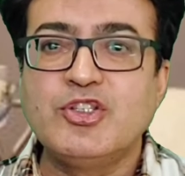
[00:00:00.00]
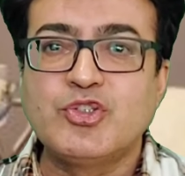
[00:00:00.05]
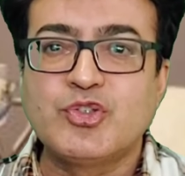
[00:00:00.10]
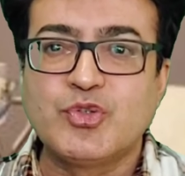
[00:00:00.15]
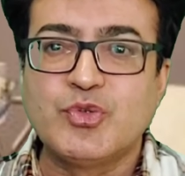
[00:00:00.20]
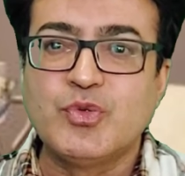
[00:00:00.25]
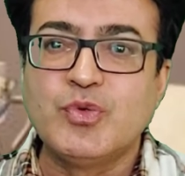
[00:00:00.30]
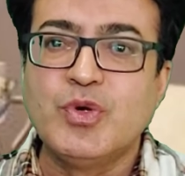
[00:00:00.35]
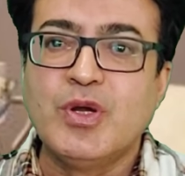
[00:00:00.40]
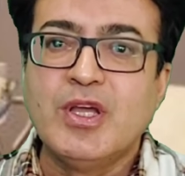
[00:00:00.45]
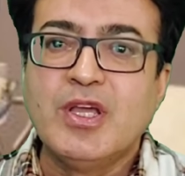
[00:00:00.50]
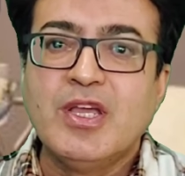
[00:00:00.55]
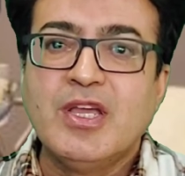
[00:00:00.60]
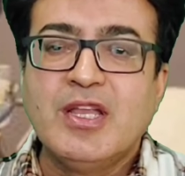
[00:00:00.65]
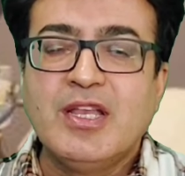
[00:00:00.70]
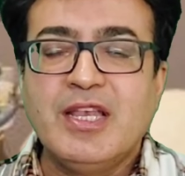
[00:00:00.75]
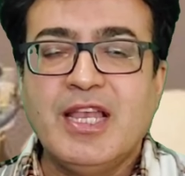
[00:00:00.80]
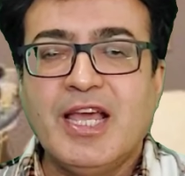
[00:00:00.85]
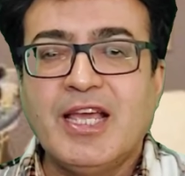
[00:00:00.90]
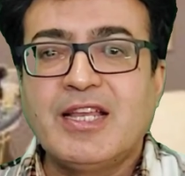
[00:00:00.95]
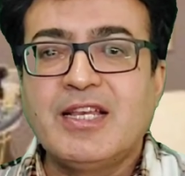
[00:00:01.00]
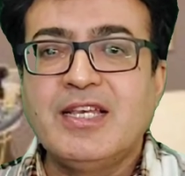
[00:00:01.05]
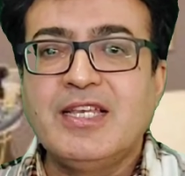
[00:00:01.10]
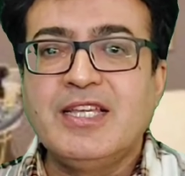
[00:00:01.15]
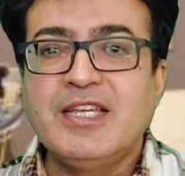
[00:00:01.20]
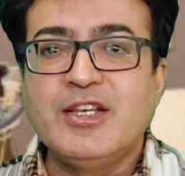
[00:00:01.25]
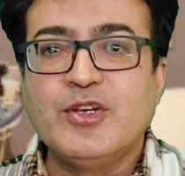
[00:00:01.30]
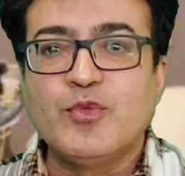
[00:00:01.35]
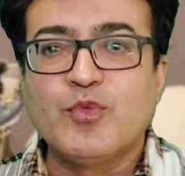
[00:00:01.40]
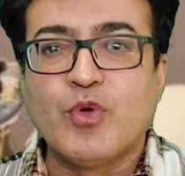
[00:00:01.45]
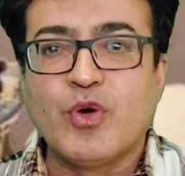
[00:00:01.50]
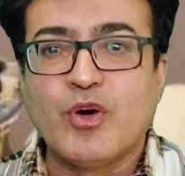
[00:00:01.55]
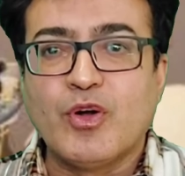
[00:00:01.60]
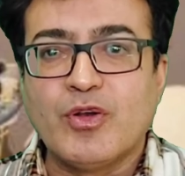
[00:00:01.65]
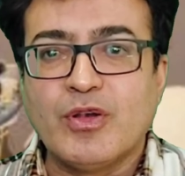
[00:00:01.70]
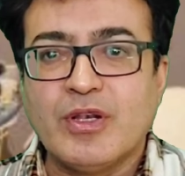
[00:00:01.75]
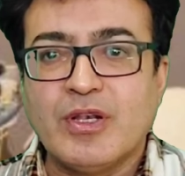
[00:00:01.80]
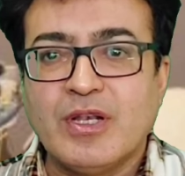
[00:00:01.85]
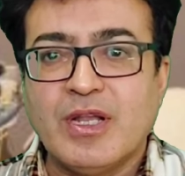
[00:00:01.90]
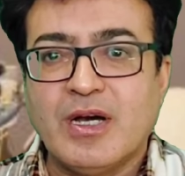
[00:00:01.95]
These two likely
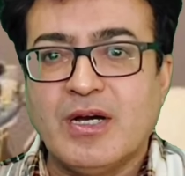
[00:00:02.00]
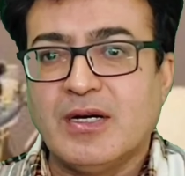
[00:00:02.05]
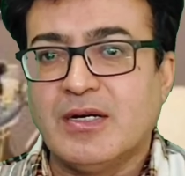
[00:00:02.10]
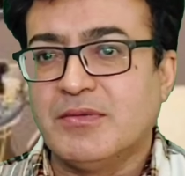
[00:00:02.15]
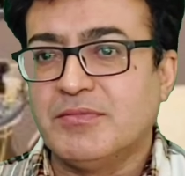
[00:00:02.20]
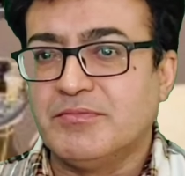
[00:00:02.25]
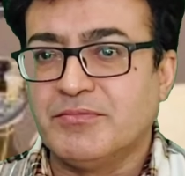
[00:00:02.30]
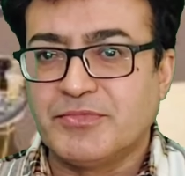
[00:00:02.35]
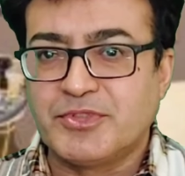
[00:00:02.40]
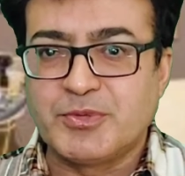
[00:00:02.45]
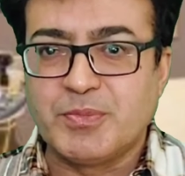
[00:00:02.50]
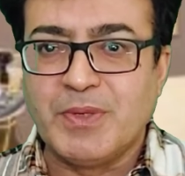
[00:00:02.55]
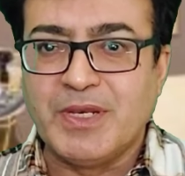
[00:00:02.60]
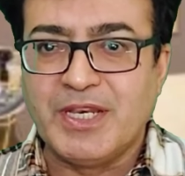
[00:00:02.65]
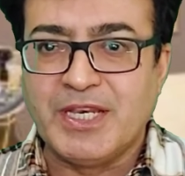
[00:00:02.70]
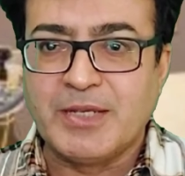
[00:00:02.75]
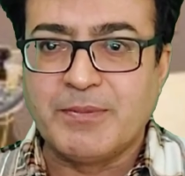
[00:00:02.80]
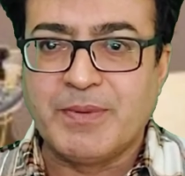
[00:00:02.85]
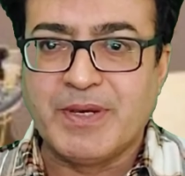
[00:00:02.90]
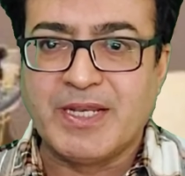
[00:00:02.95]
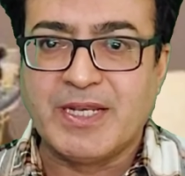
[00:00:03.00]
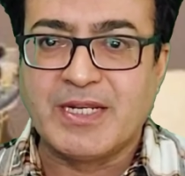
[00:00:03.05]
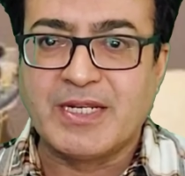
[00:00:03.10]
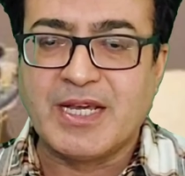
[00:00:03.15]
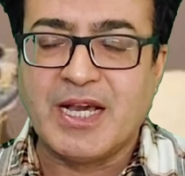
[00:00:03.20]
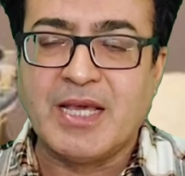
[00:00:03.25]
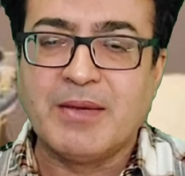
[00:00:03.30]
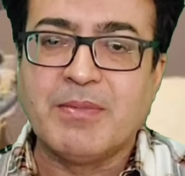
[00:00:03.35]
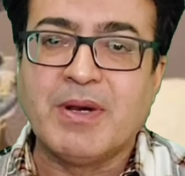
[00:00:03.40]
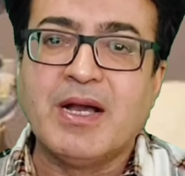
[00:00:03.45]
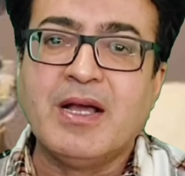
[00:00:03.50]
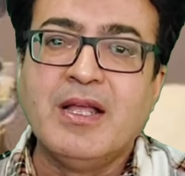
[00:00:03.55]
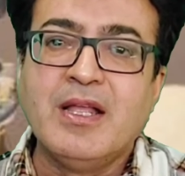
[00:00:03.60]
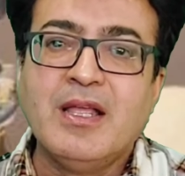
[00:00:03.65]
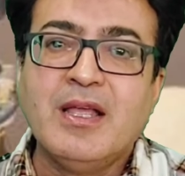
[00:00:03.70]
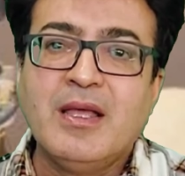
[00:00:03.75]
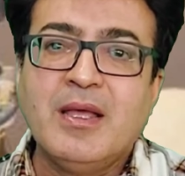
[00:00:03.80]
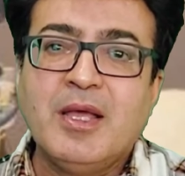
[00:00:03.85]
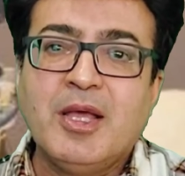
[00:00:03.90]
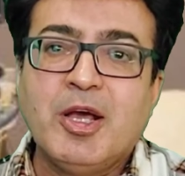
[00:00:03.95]
involve splenic parenchyma.
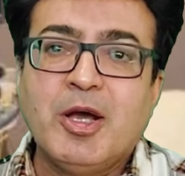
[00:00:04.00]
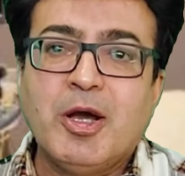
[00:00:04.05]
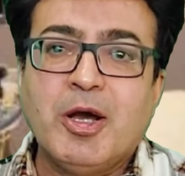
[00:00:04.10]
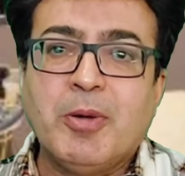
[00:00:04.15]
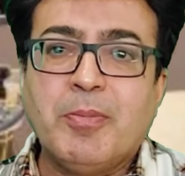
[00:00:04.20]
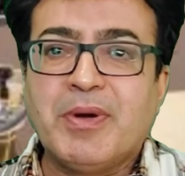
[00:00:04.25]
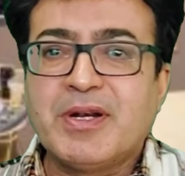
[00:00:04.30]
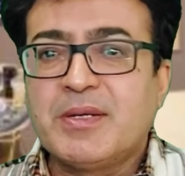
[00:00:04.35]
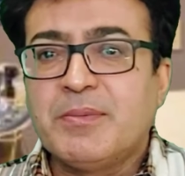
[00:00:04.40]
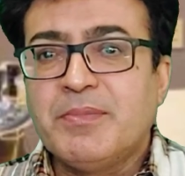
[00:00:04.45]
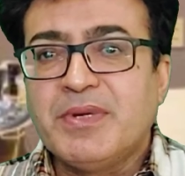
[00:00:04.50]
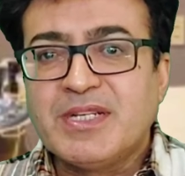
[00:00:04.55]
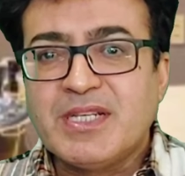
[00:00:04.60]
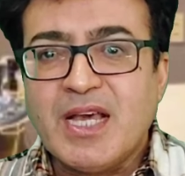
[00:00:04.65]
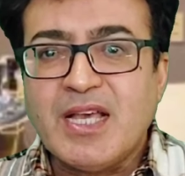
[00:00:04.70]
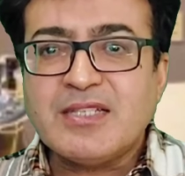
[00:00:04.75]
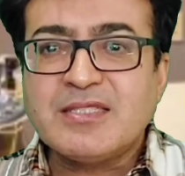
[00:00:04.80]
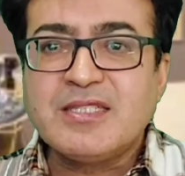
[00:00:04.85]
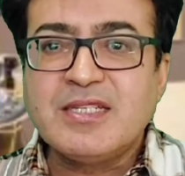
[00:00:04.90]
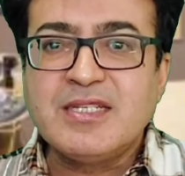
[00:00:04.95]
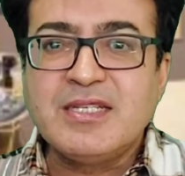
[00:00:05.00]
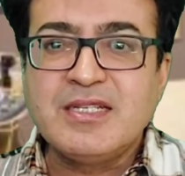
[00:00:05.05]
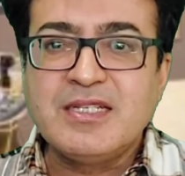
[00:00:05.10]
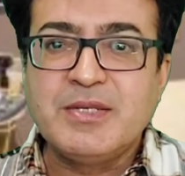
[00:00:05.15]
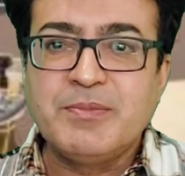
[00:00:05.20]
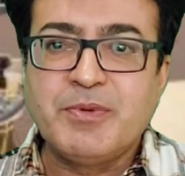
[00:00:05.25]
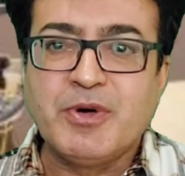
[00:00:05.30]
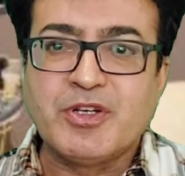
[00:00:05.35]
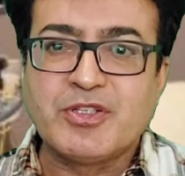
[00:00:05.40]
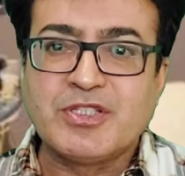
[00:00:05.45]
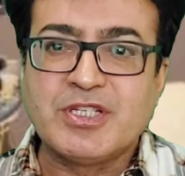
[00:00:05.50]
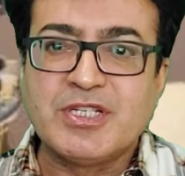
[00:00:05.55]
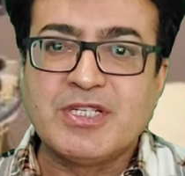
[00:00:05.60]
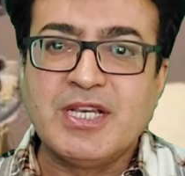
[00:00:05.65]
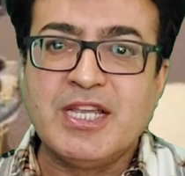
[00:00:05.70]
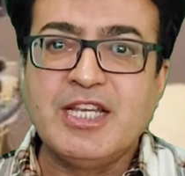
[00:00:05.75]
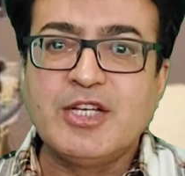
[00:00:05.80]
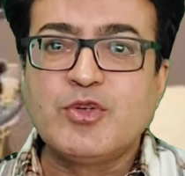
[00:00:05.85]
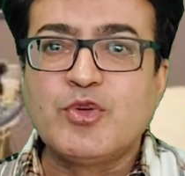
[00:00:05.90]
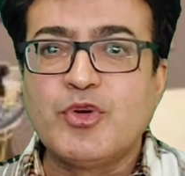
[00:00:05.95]
But metastatic
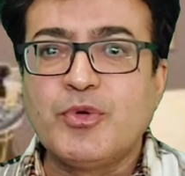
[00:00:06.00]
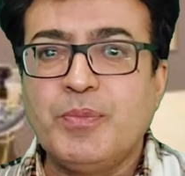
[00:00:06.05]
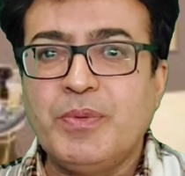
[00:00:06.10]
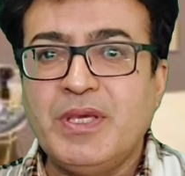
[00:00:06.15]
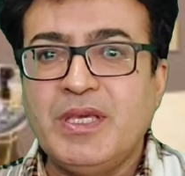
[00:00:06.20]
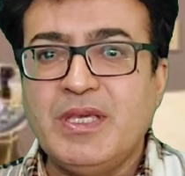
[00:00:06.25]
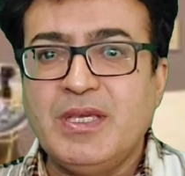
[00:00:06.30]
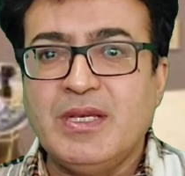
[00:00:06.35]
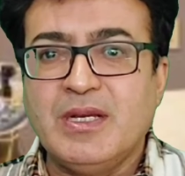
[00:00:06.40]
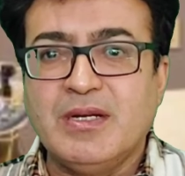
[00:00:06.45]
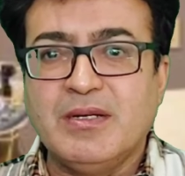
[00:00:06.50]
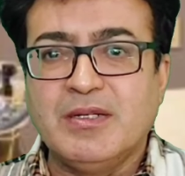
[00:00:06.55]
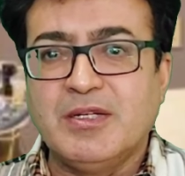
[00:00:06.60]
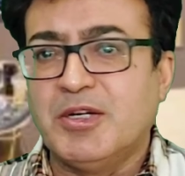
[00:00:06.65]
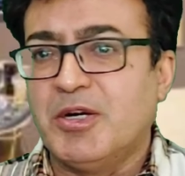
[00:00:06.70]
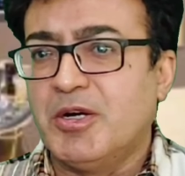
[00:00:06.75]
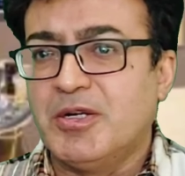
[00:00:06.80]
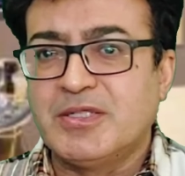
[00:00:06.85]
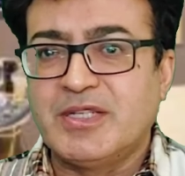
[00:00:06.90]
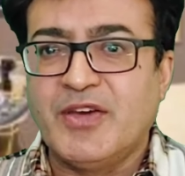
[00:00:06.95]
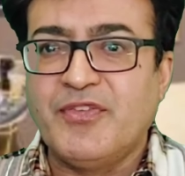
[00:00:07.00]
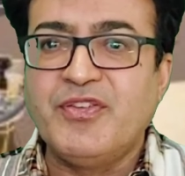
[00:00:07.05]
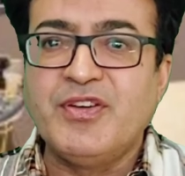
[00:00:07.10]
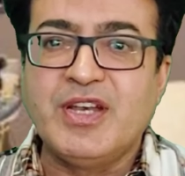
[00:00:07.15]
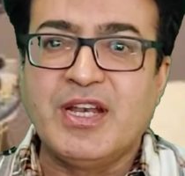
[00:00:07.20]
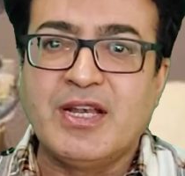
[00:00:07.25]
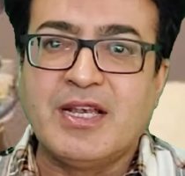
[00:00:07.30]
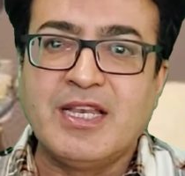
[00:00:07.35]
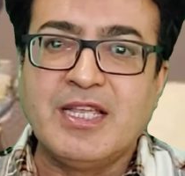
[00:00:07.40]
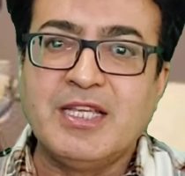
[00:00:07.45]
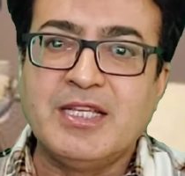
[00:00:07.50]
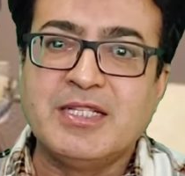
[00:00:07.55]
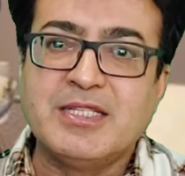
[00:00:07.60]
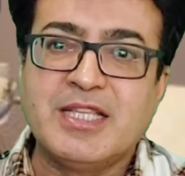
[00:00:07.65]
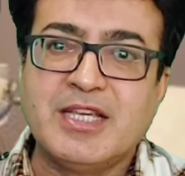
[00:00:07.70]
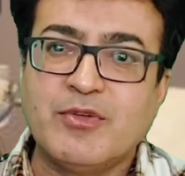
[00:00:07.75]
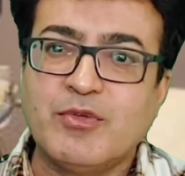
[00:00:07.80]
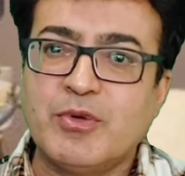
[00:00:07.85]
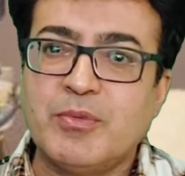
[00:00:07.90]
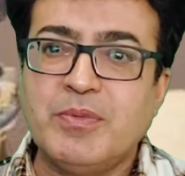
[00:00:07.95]
deposit, it could be definitely
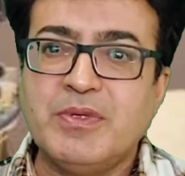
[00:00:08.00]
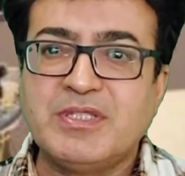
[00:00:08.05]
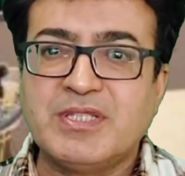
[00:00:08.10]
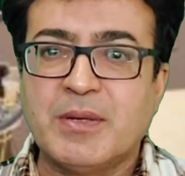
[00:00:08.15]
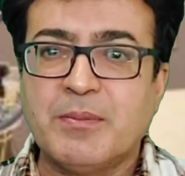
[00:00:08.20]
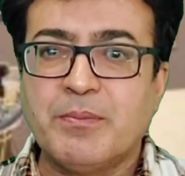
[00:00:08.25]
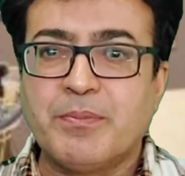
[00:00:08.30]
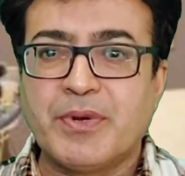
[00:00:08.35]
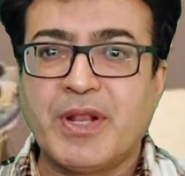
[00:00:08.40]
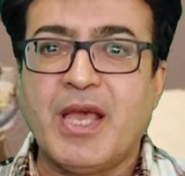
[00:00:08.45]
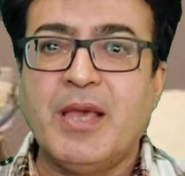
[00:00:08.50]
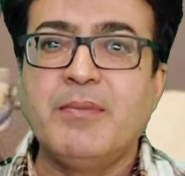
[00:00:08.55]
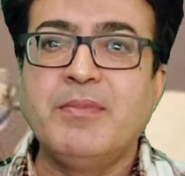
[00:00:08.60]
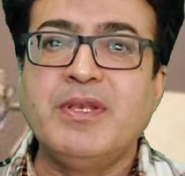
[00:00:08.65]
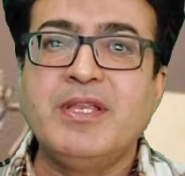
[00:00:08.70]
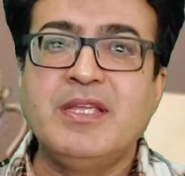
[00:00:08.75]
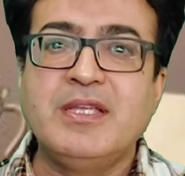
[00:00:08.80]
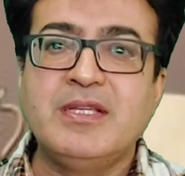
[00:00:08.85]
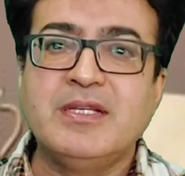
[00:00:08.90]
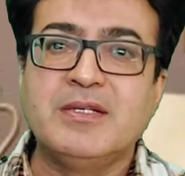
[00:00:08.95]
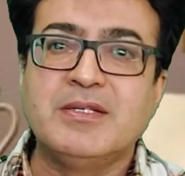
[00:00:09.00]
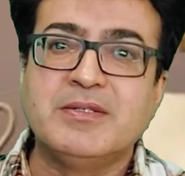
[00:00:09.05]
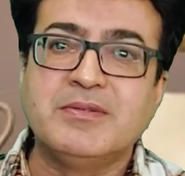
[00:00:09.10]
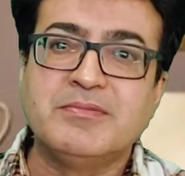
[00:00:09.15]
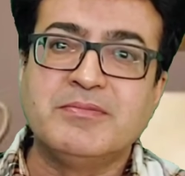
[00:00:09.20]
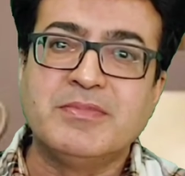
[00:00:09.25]
there would be some primary